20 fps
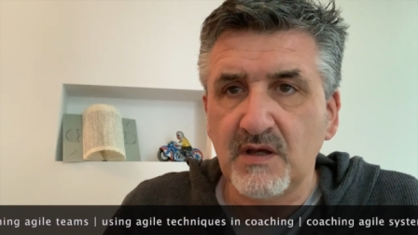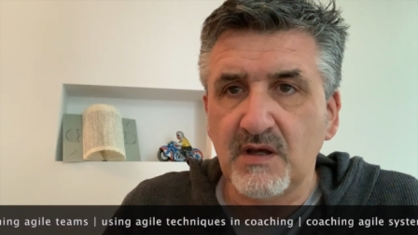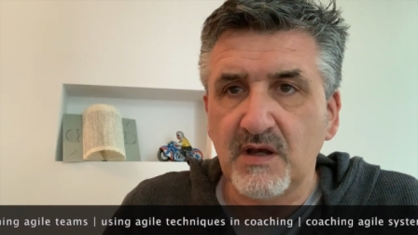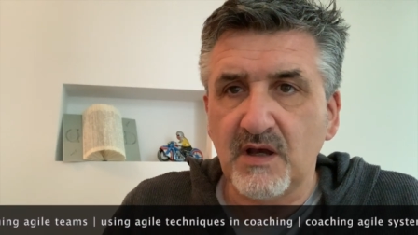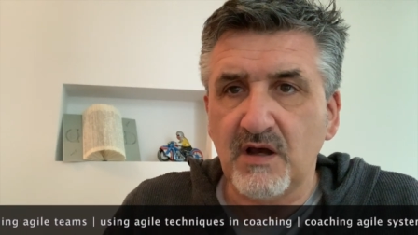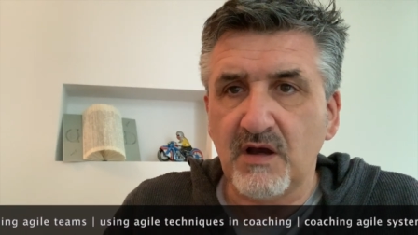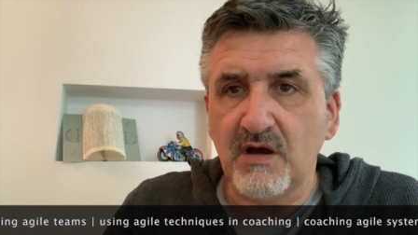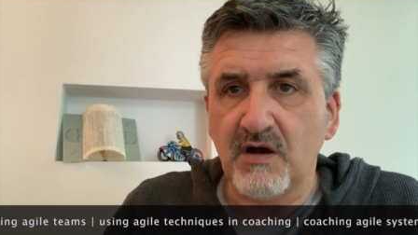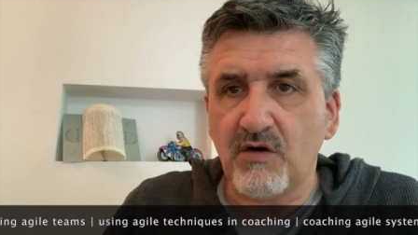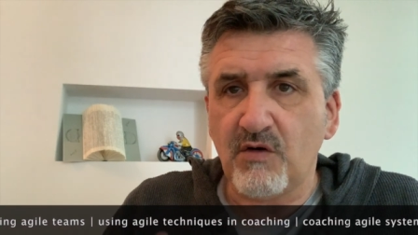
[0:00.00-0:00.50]

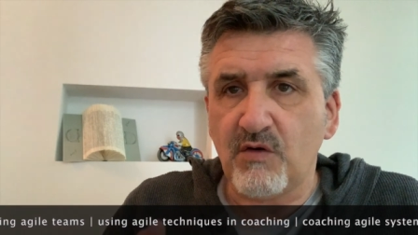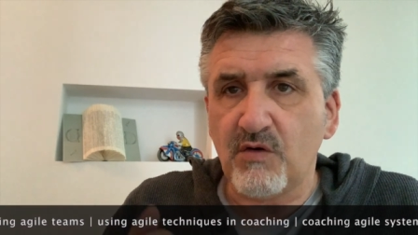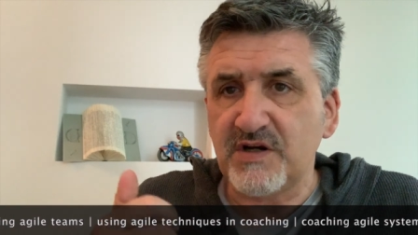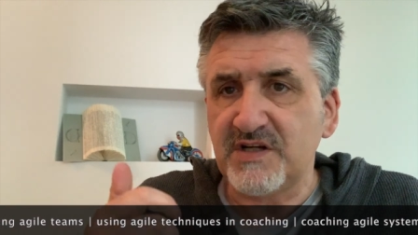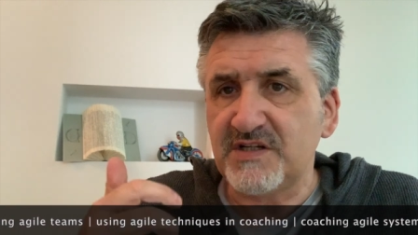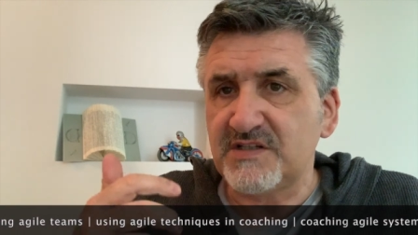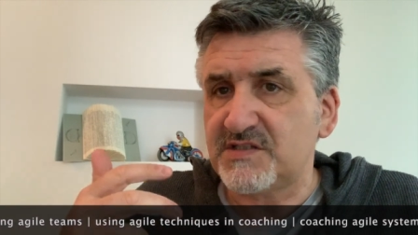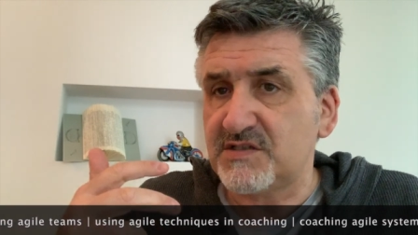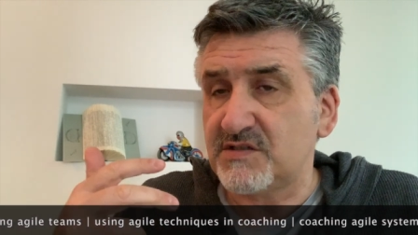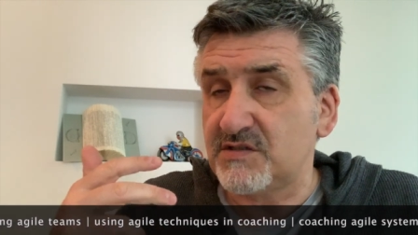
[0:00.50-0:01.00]
uh, or
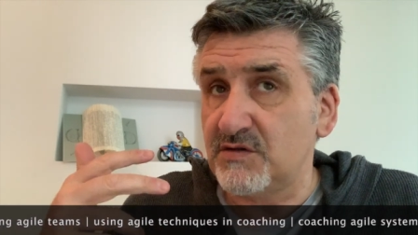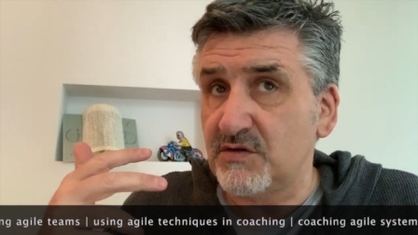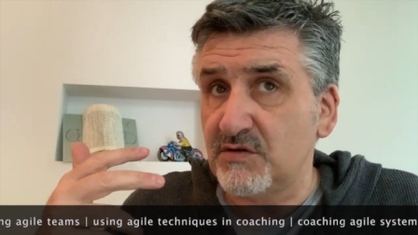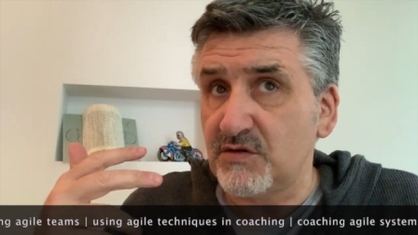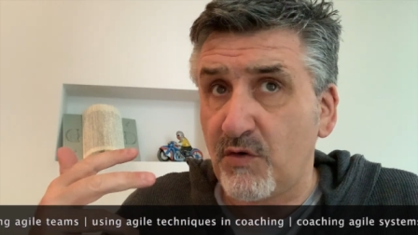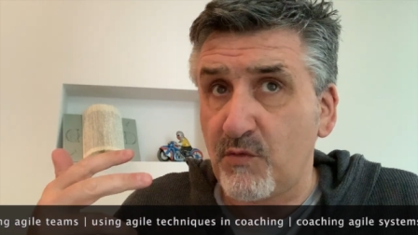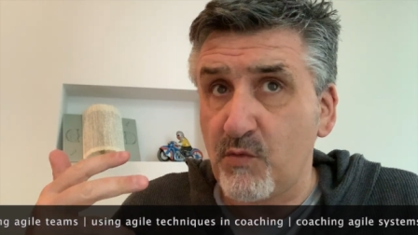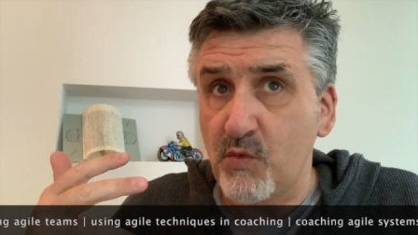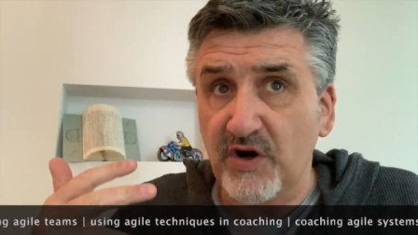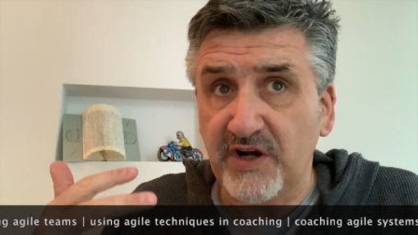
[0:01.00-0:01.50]
it's,
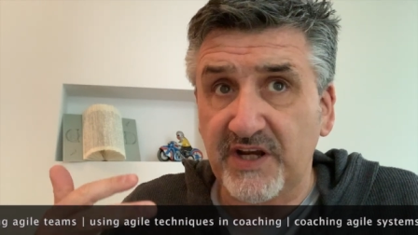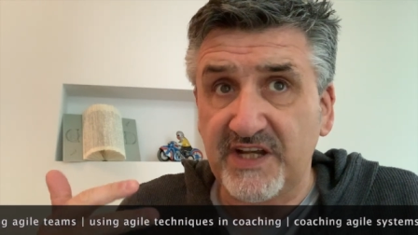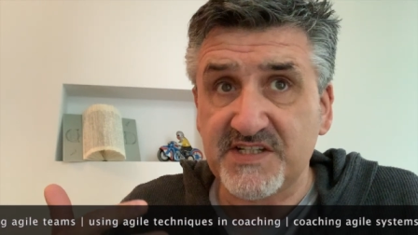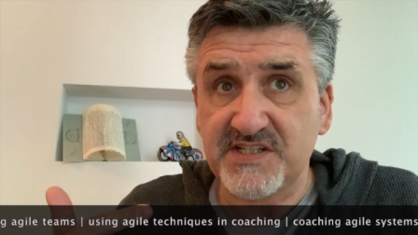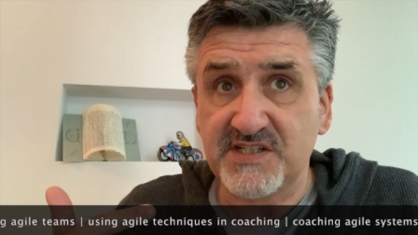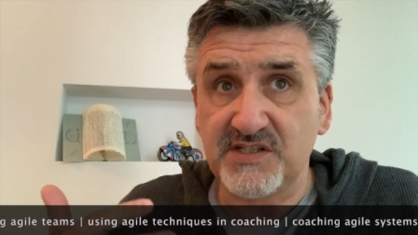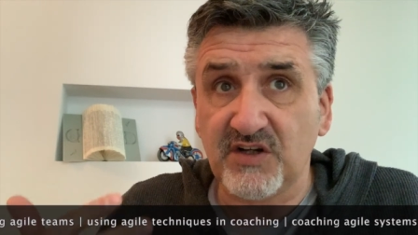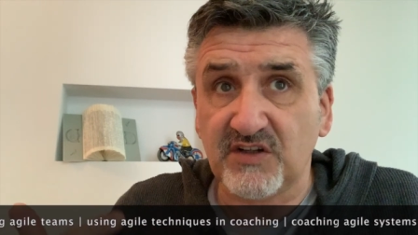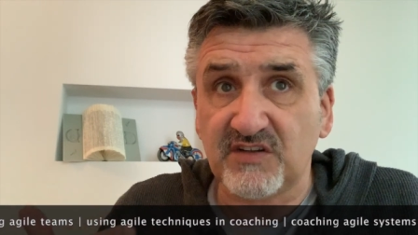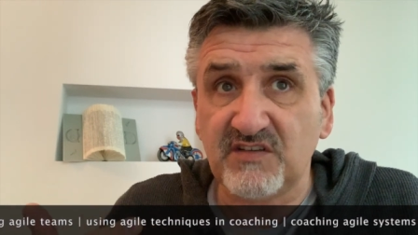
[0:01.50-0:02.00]
your work is
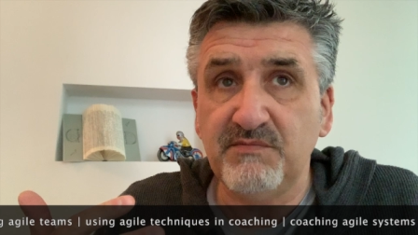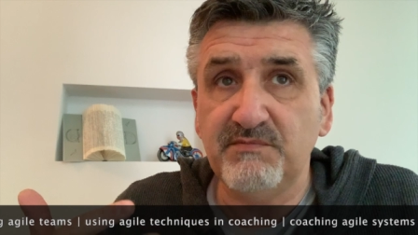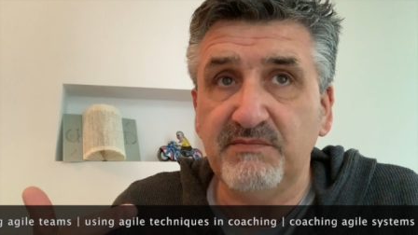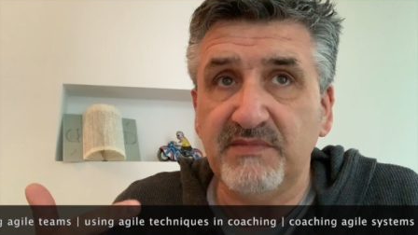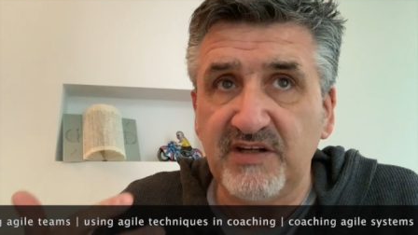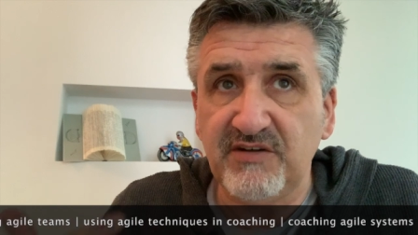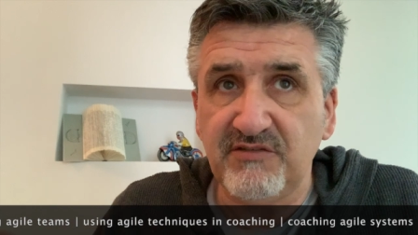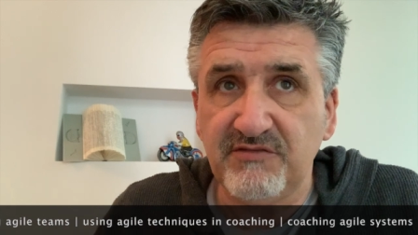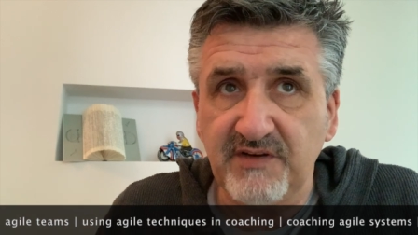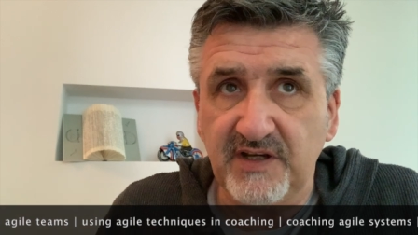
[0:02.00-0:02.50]
not
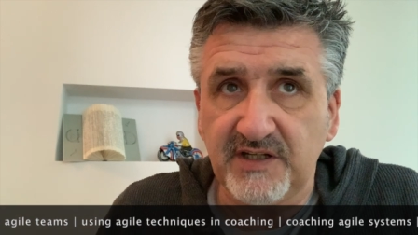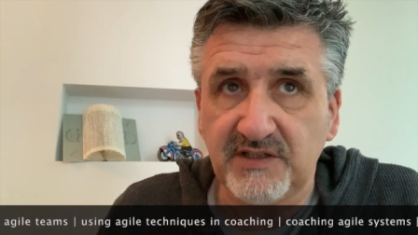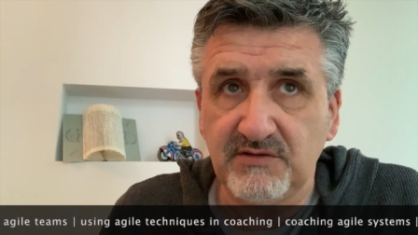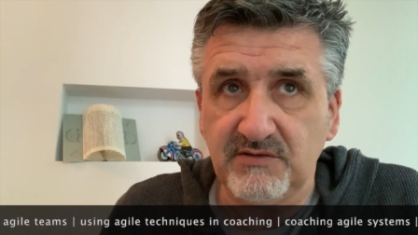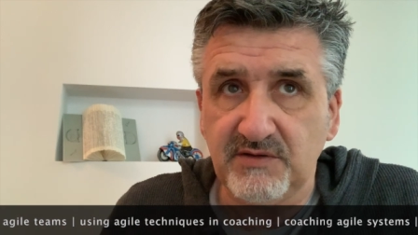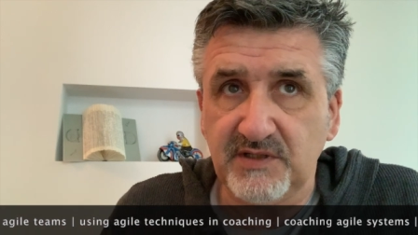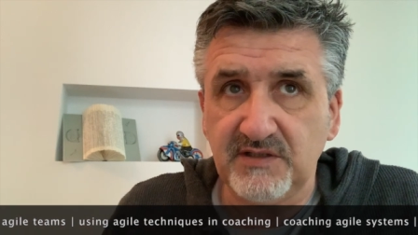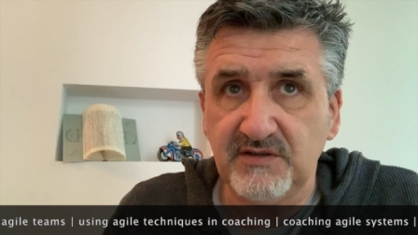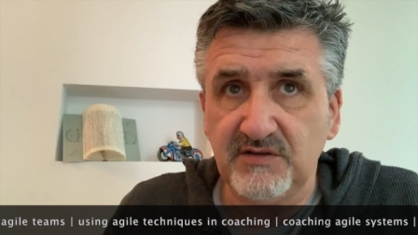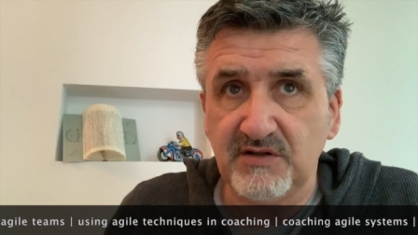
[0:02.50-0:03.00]

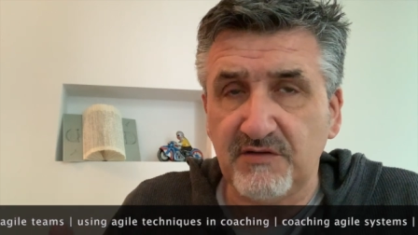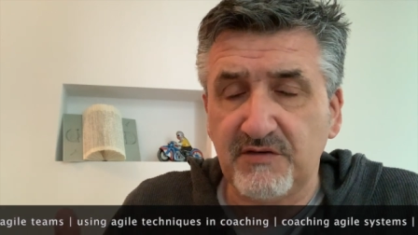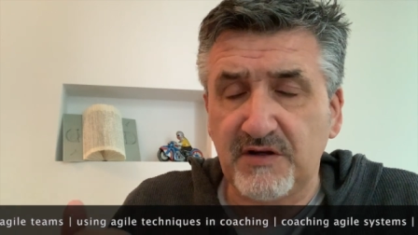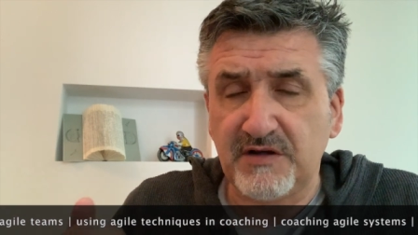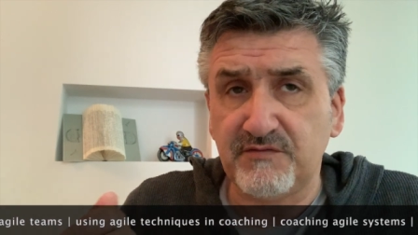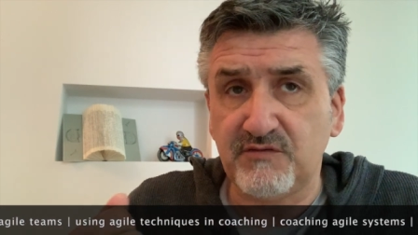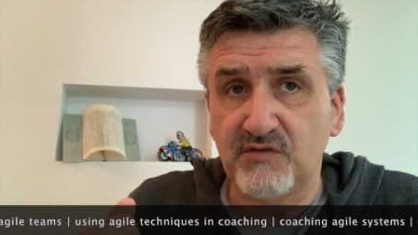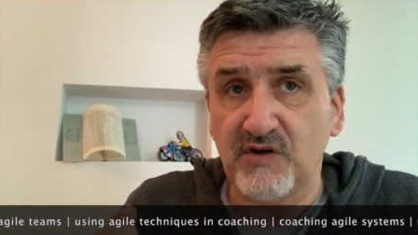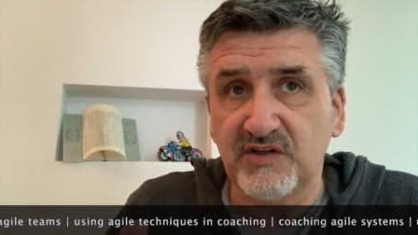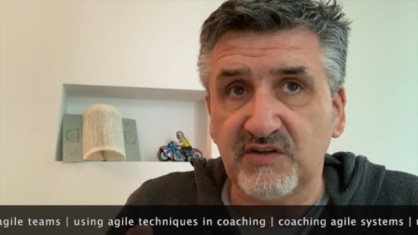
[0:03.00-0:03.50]
manufacturing, you have
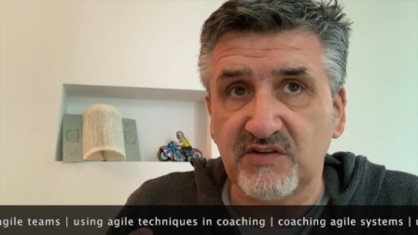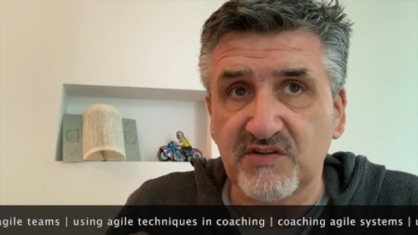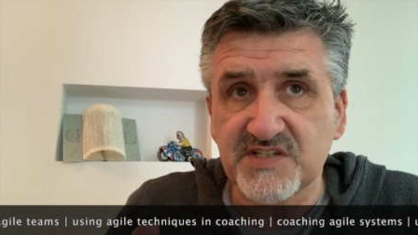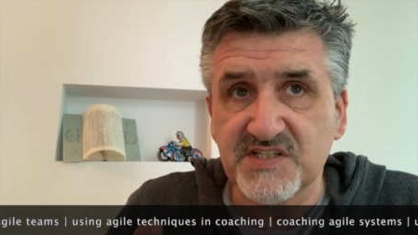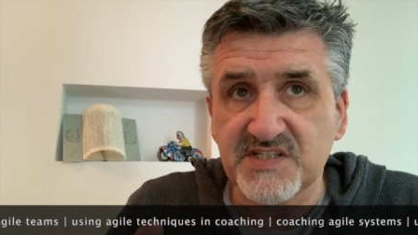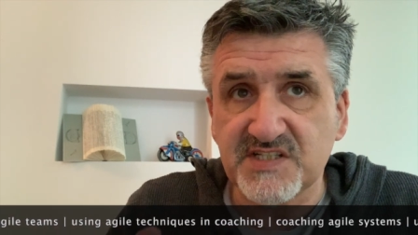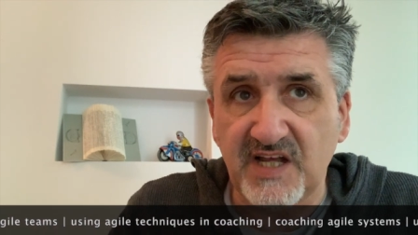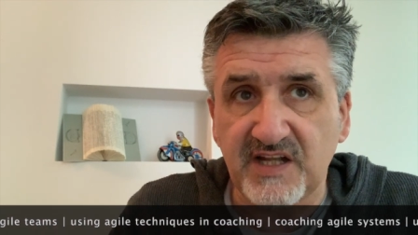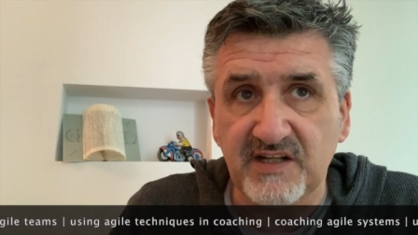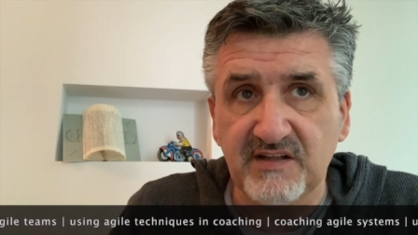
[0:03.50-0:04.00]
to
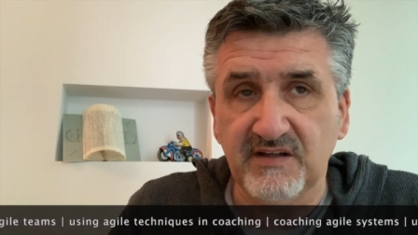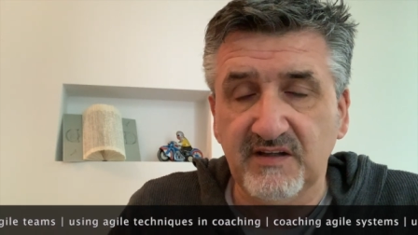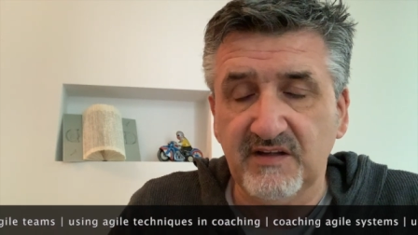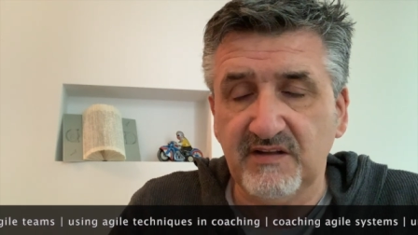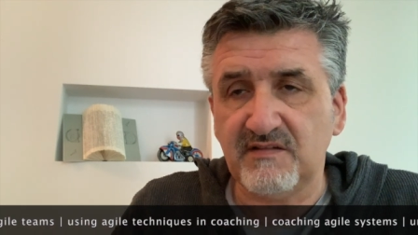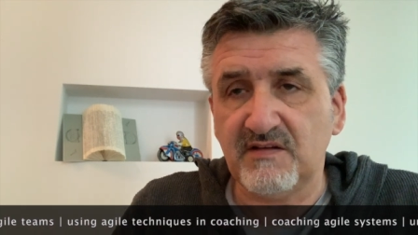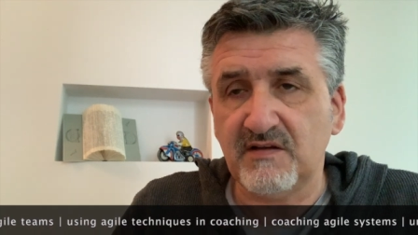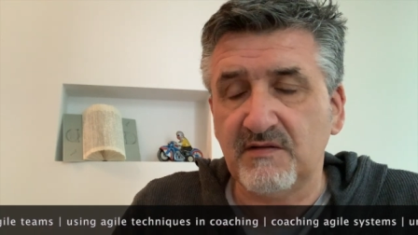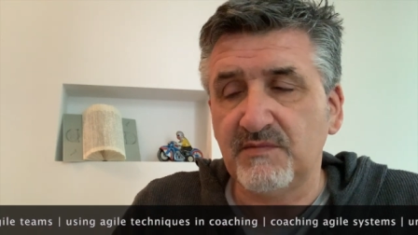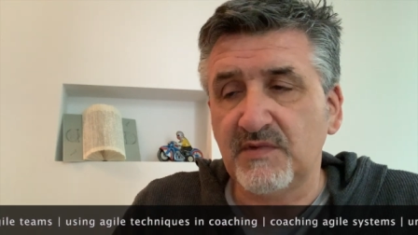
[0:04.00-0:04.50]
understand
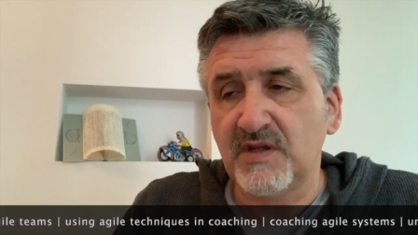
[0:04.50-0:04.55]
it.